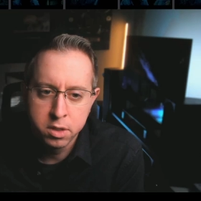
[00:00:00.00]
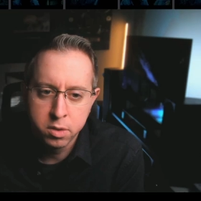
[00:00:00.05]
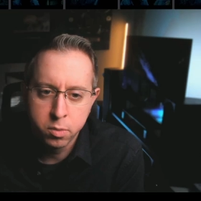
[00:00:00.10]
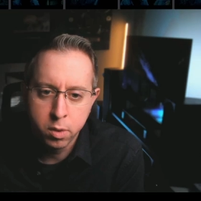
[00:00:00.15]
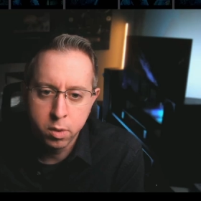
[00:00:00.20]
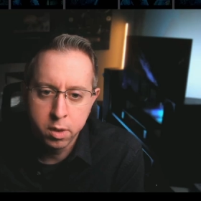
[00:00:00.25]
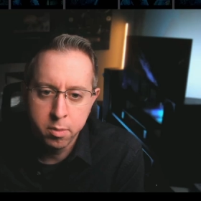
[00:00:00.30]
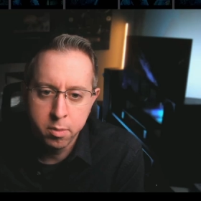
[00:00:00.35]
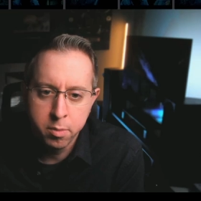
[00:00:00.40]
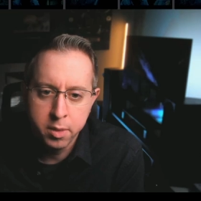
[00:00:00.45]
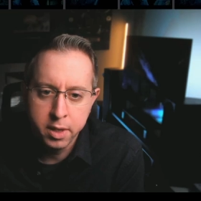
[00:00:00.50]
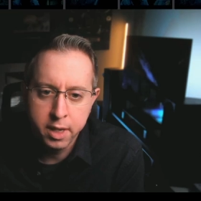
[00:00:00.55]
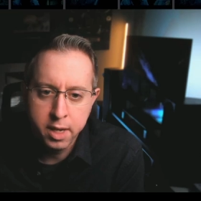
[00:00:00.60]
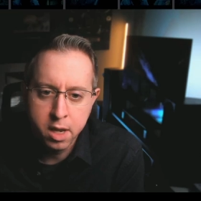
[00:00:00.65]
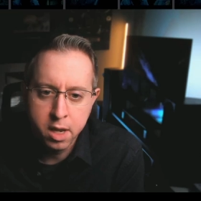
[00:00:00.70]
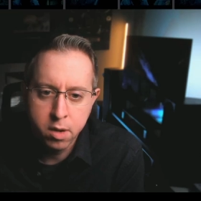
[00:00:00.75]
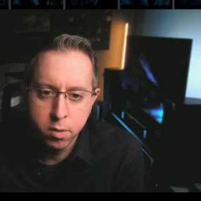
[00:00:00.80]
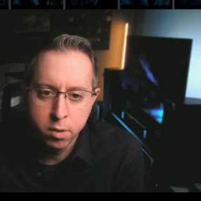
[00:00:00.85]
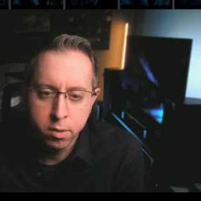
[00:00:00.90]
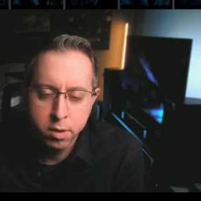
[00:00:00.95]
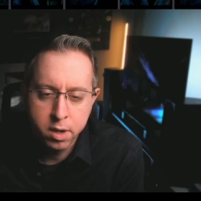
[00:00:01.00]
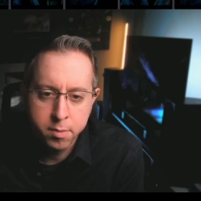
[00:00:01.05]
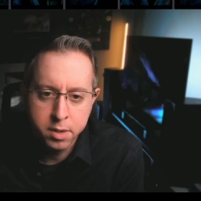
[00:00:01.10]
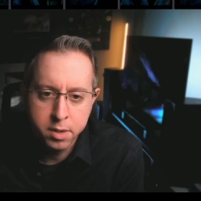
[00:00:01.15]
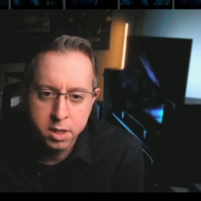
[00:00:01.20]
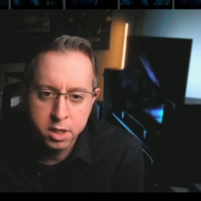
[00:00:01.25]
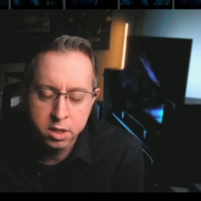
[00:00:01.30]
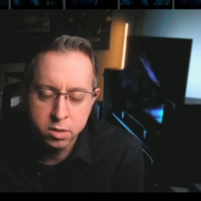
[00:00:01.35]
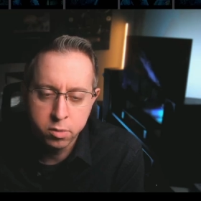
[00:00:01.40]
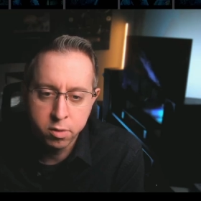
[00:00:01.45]
one of the big hero
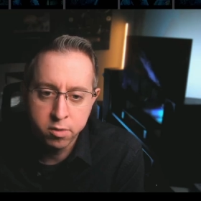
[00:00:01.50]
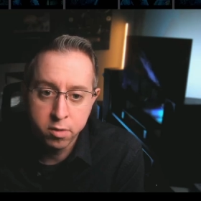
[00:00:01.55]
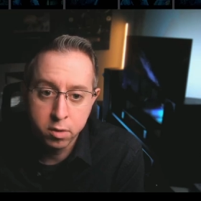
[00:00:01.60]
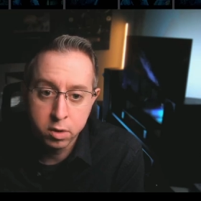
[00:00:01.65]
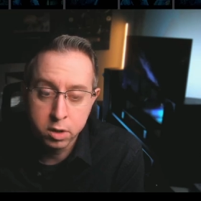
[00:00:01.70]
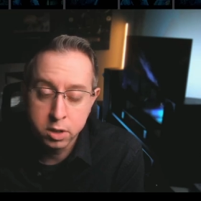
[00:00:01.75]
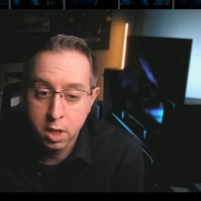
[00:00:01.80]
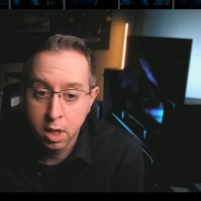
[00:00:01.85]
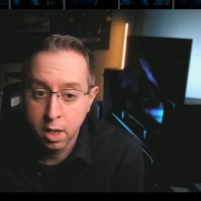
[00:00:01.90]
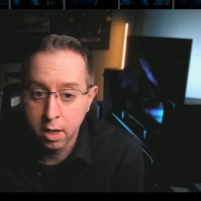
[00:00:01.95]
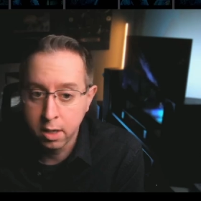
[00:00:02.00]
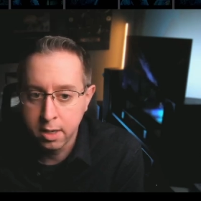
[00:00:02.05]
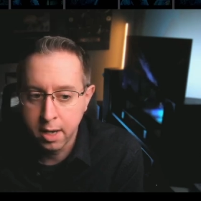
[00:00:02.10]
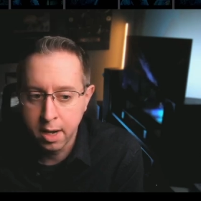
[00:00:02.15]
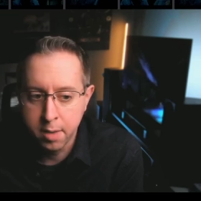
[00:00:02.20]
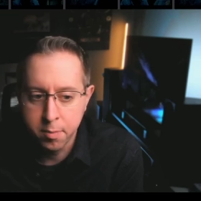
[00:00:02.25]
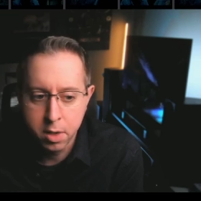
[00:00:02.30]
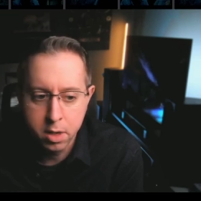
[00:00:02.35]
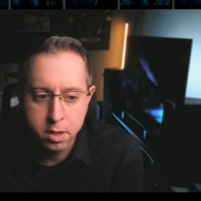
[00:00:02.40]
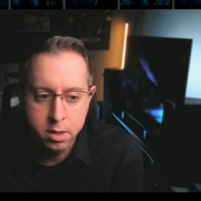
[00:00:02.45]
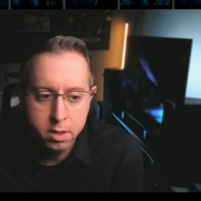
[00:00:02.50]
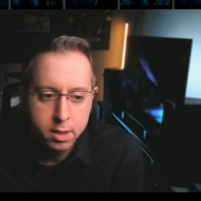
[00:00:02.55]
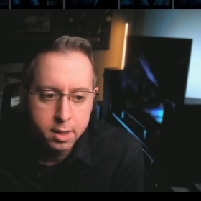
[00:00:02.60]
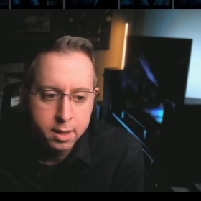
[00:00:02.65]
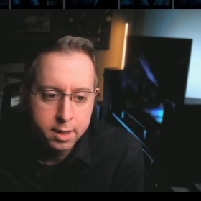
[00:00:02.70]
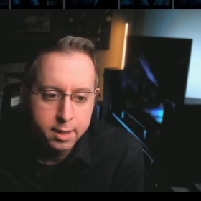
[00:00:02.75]
images we focused a lot of time on.